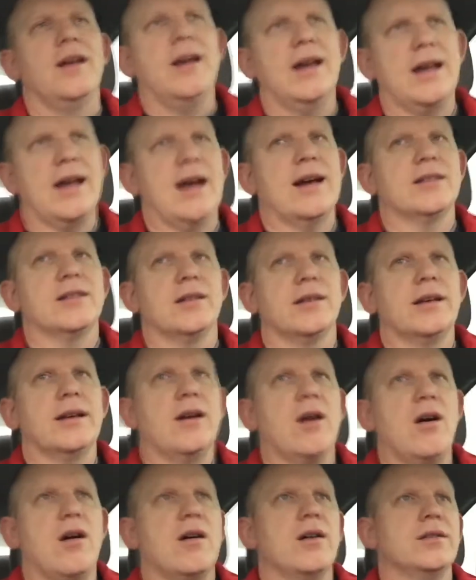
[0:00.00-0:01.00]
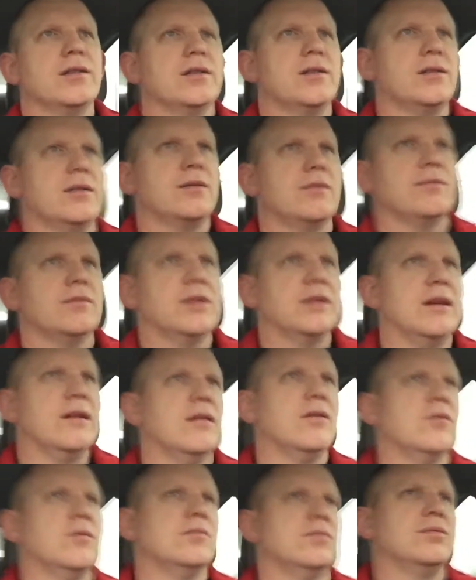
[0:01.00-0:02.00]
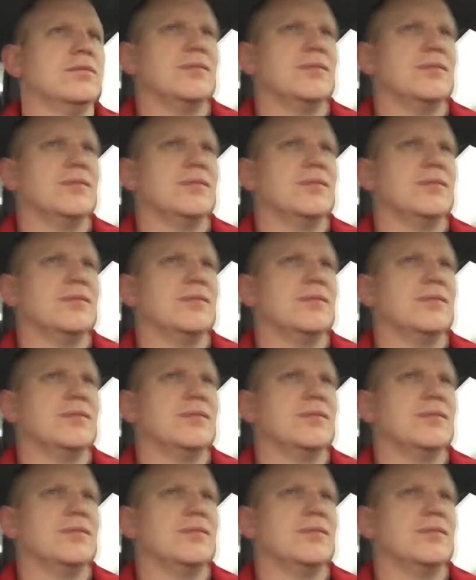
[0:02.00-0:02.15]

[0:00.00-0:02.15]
in gasoline costs. So